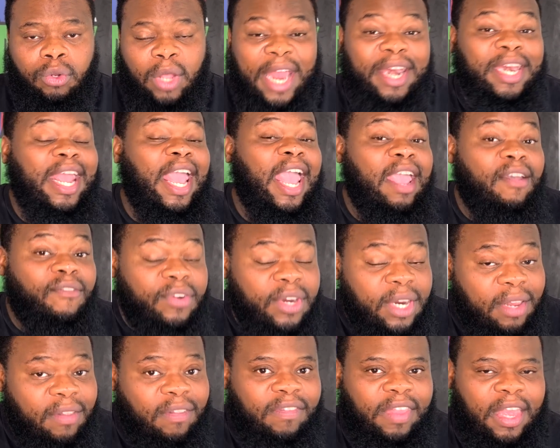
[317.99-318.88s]
And
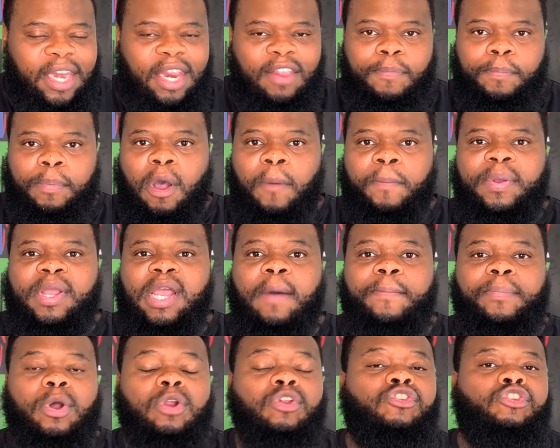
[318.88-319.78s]
evidence that is popping
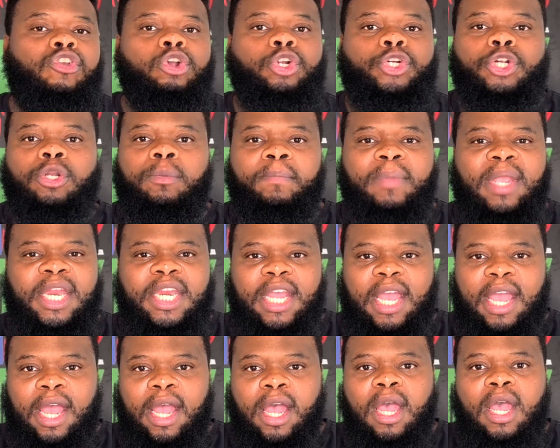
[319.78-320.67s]
up on social
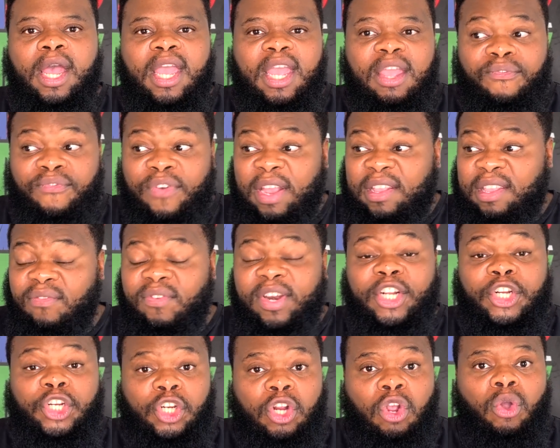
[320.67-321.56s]
media effectively
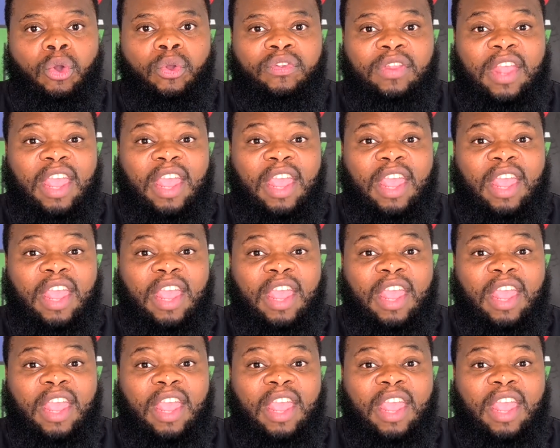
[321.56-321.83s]
shows a